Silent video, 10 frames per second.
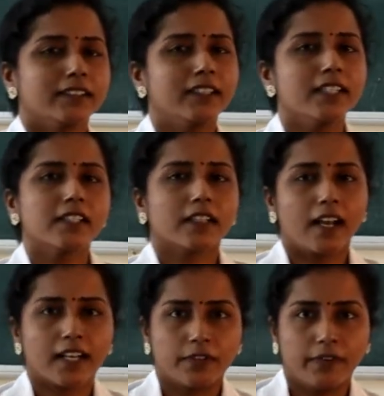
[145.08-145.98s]
This
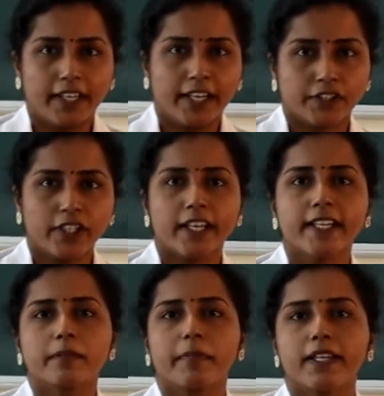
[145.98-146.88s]
classification
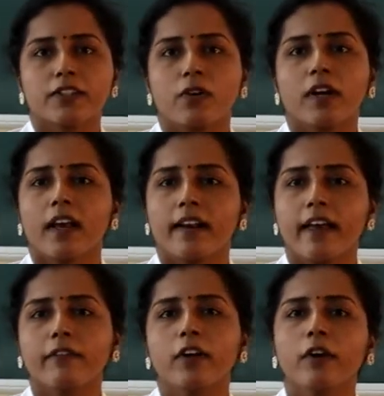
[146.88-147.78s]
is based on
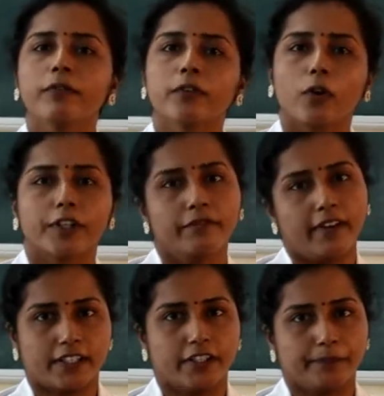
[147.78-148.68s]
level of clotting
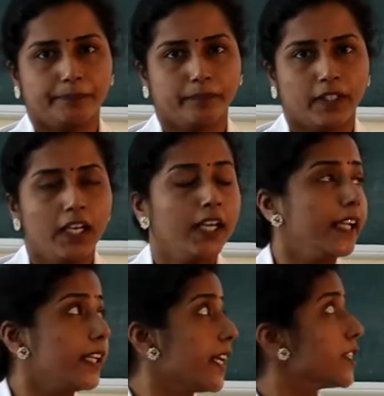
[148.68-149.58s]
factor.
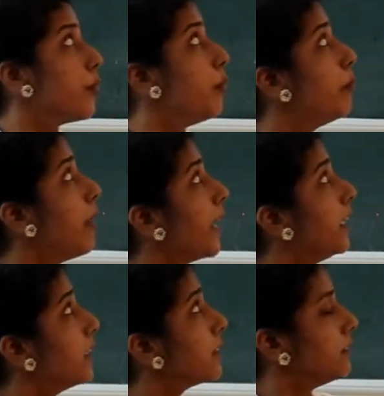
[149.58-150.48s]
In case of
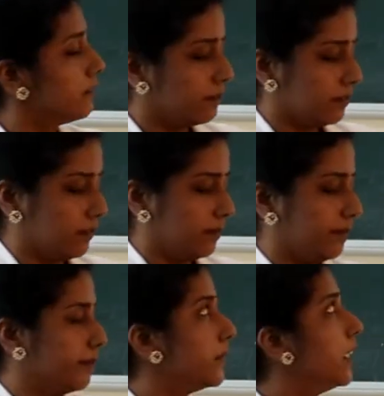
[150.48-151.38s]
mild
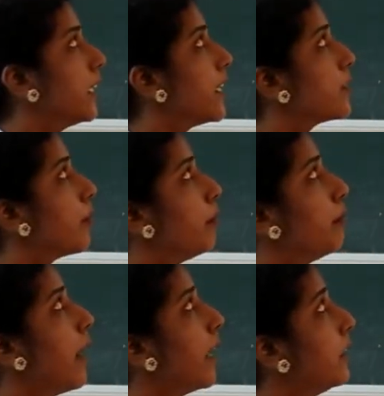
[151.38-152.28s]

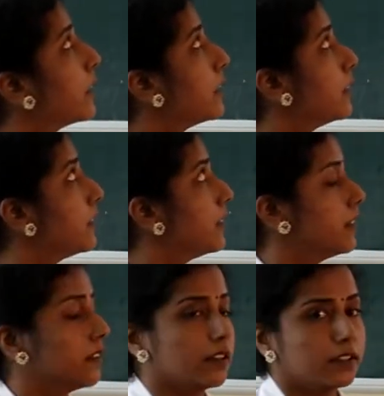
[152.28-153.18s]

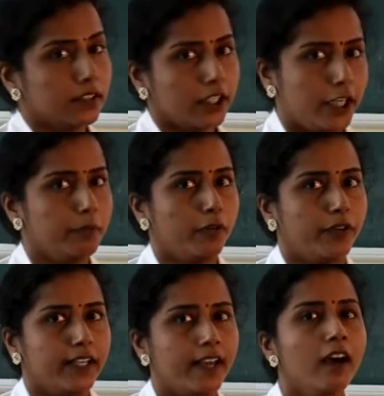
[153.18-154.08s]

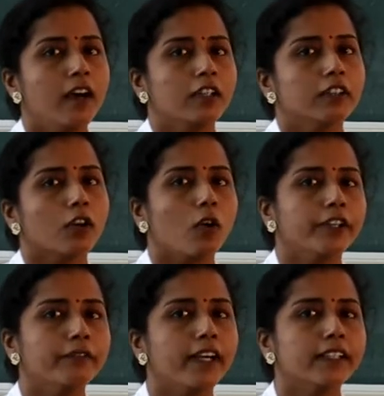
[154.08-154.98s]
hemophilia, the
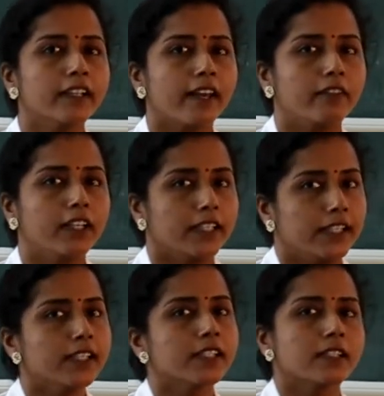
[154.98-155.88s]
clotting factor level
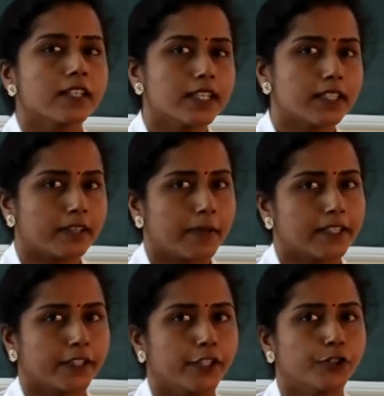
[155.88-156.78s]
is
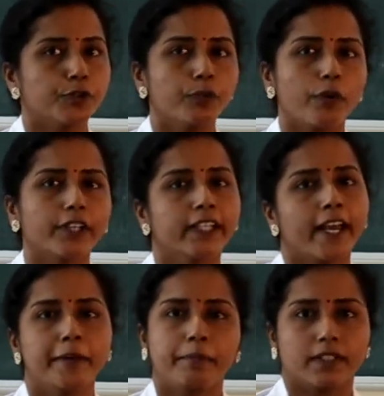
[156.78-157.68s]
6% to
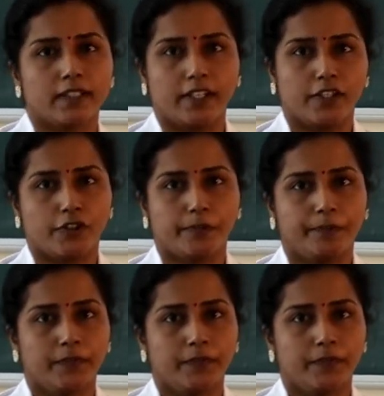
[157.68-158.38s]
49%.